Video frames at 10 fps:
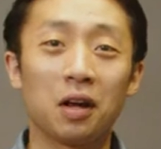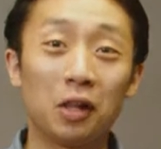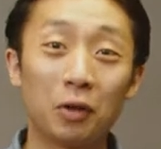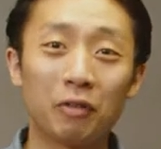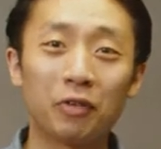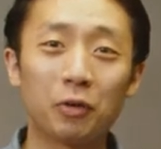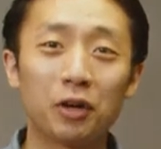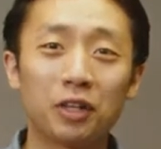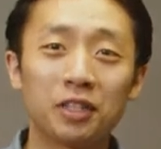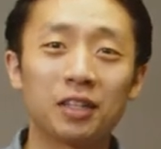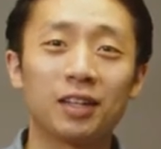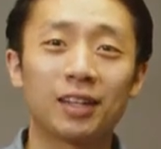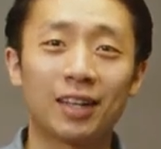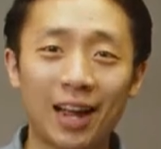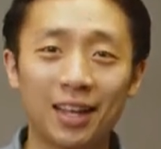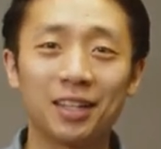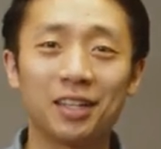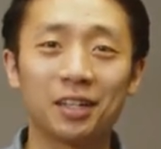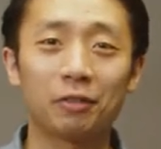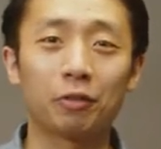Hello everyone, Kyle
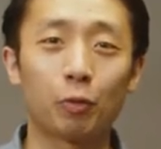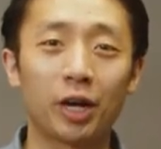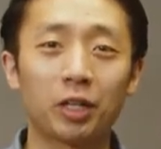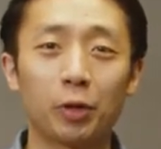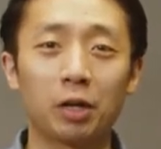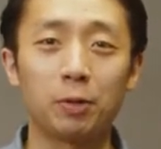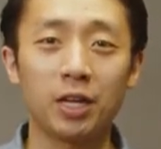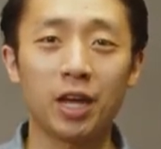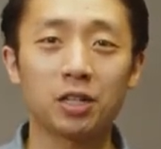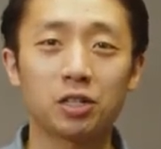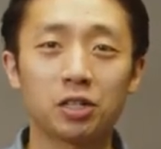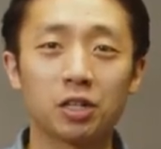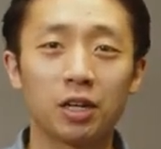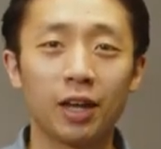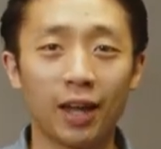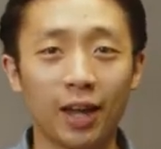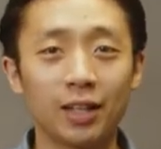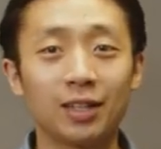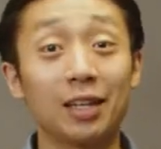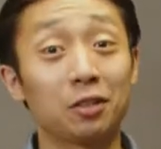here from Wide Awake PH,
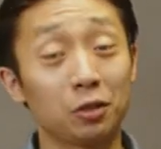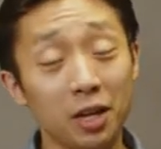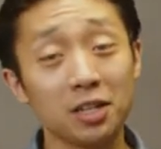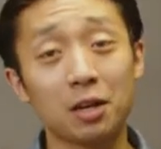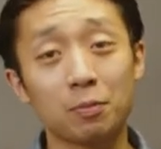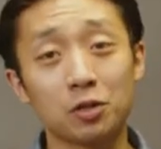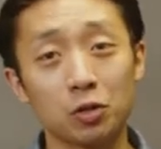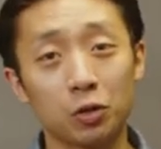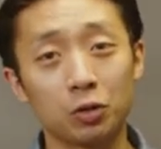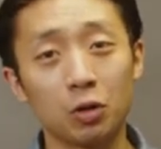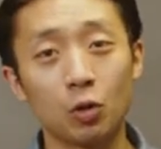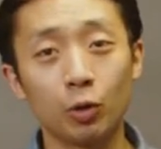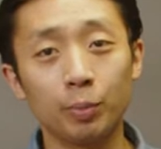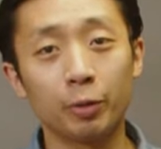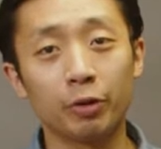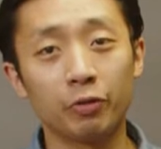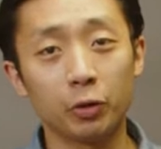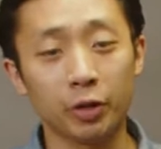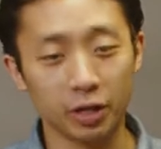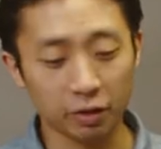and in today's episode, we'll be
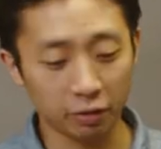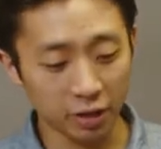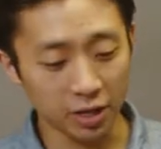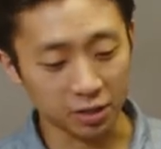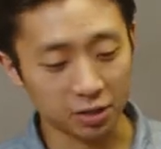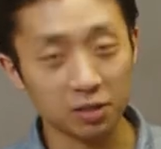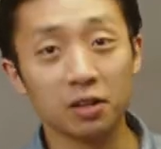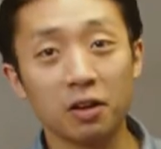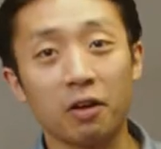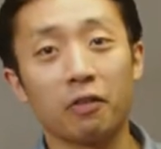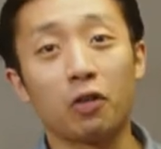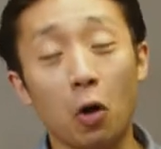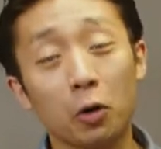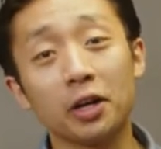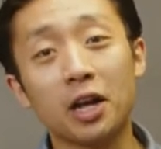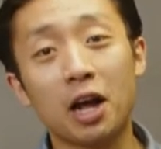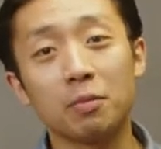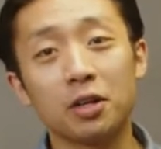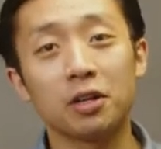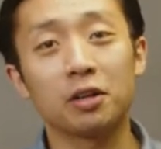reviewing these, the
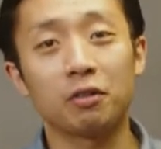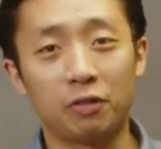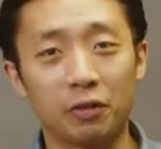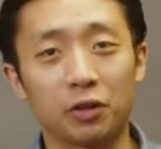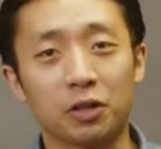Origami Flavor